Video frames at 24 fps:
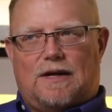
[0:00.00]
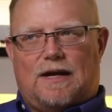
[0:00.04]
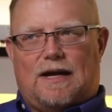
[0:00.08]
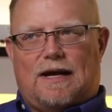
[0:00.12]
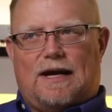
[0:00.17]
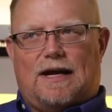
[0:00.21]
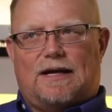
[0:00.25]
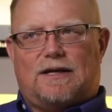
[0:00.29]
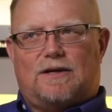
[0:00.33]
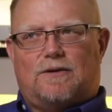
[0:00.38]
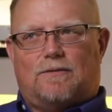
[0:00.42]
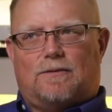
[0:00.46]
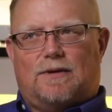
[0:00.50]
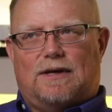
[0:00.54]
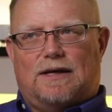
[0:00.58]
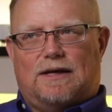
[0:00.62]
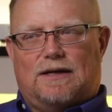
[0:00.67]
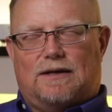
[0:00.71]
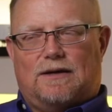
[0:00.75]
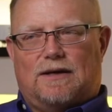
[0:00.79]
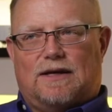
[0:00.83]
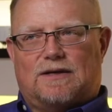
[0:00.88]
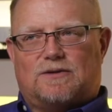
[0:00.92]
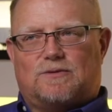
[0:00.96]

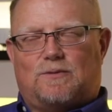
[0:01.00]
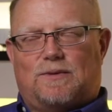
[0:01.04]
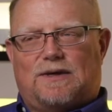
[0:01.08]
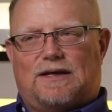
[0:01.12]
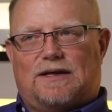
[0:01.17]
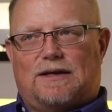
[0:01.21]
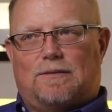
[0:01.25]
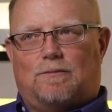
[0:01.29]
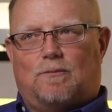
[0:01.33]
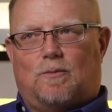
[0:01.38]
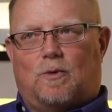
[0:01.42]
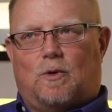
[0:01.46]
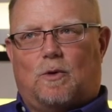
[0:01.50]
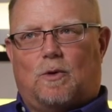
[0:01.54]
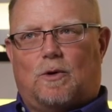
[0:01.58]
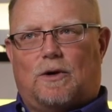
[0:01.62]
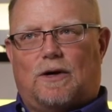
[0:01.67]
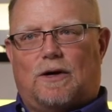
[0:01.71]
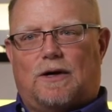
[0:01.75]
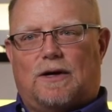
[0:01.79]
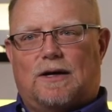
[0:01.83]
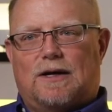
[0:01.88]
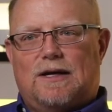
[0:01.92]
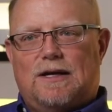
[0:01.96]
accurate, as we get
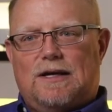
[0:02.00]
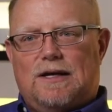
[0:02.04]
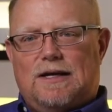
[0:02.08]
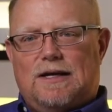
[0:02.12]
more